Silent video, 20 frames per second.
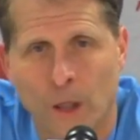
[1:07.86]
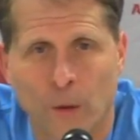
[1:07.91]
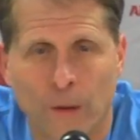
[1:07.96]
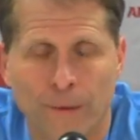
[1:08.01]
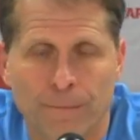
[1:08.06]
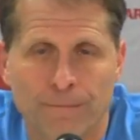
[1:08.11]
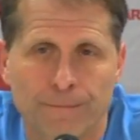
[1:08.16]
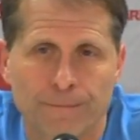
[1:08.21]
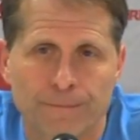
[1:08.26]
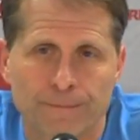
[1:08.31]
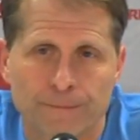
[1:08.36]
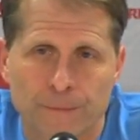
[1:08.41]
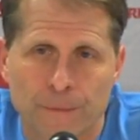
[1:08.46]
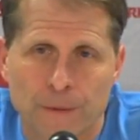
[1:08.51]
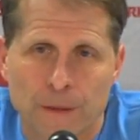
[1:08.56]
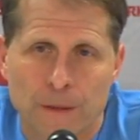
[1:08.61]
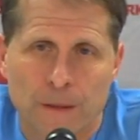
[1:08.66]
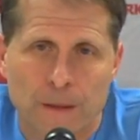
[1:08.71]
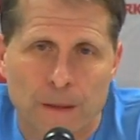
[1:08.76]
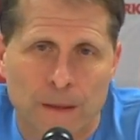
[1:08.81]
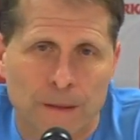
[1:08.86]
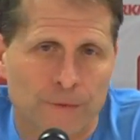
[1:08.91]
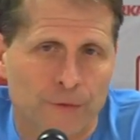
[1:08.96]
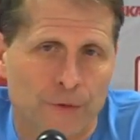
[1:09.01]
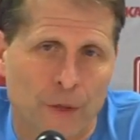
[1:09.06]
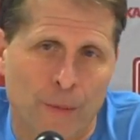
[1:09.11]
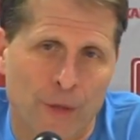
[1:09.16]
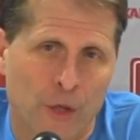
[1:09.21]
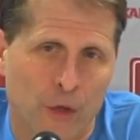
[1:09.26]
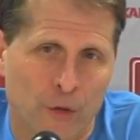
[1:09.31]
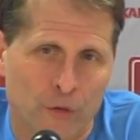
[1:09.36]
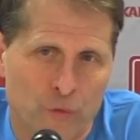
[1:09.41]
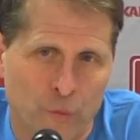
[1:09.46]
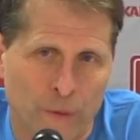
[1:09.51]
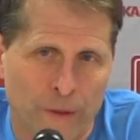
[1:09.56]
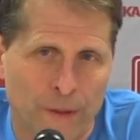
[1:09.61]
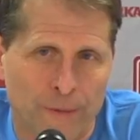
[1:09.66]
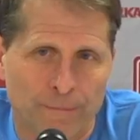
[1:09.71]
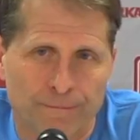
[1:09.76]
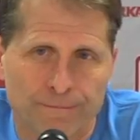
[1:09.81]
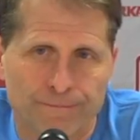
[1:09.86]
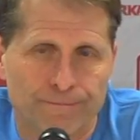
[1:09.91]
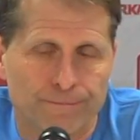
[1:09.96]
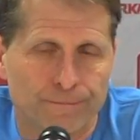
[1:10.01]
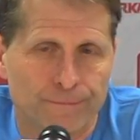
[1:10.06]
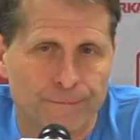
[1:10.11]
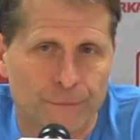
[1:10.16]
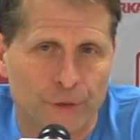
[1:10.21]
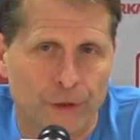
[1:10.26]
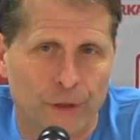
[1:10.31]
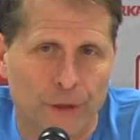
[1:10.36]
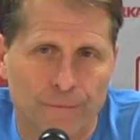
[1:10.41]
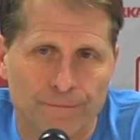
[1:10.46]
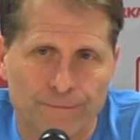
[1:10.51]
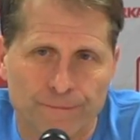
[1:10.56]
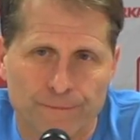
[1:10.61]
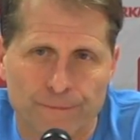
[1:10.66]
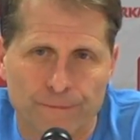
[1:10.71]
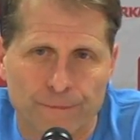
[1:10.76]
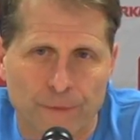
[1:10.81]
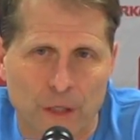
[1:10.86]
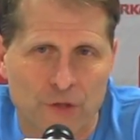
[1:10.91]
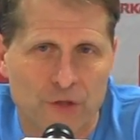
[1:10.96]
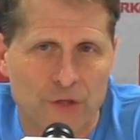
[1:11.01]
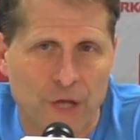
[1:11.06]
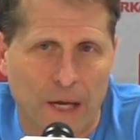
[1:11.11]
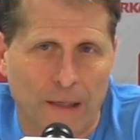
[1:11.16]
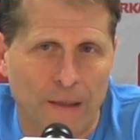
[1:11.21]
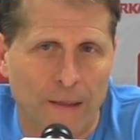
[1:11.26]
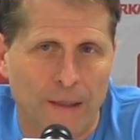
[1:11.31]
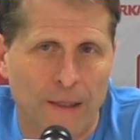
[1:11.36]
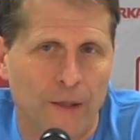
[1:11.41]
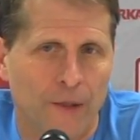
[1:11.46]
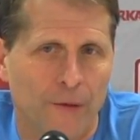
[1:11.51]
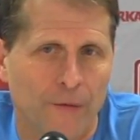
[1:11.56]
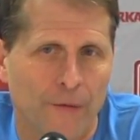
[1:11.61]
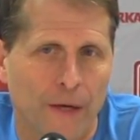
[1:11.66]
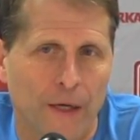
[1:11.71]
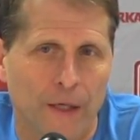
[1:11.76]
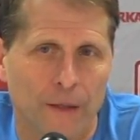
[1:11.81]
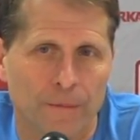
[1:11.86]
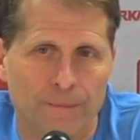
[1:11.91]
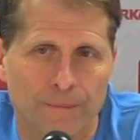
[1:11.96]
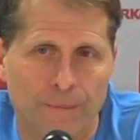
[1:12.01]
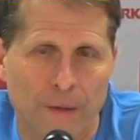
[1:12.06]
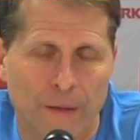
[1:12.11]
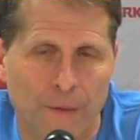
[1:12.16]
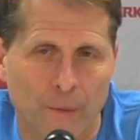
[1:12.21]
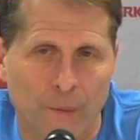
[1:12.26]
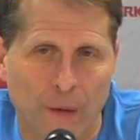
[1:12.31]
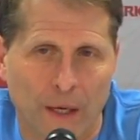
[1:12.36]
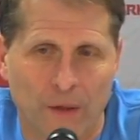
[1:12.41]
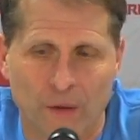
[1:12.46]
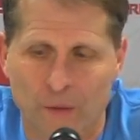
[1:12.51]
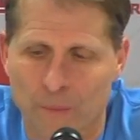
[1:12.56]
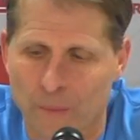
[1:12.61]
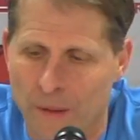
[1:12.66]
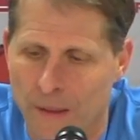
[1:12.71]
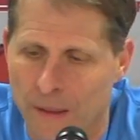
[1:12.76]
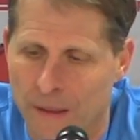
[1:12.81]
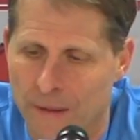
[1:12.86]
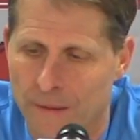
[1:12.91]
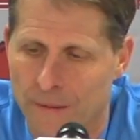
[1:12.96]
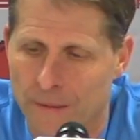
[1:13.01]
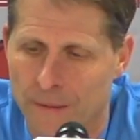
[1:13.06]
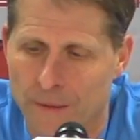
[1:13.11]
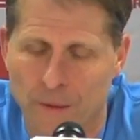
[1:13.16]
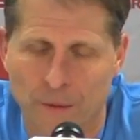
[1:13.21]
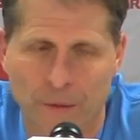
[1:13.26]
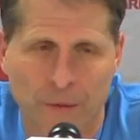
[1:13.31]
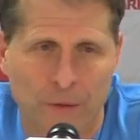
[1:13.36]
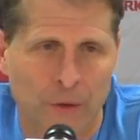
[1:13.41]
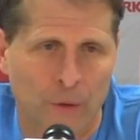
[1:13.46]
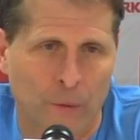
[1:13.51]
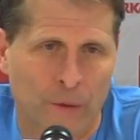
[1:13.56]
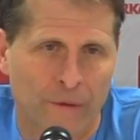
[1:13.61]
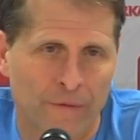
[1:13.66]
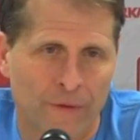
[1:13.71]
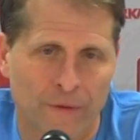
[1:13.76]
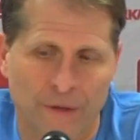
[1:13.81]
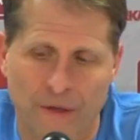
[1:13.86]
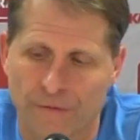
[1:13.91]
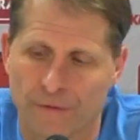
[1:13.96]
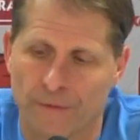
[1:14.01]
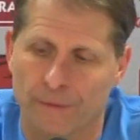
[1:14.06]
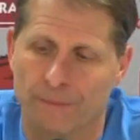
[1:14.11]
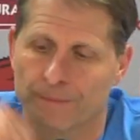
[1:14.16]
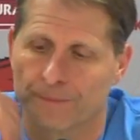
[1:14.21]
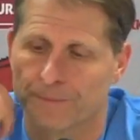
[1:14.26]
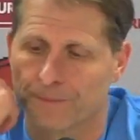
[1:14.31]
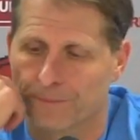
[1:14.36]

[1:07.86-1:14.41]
And some of those we a second here or there, and the record being, even different.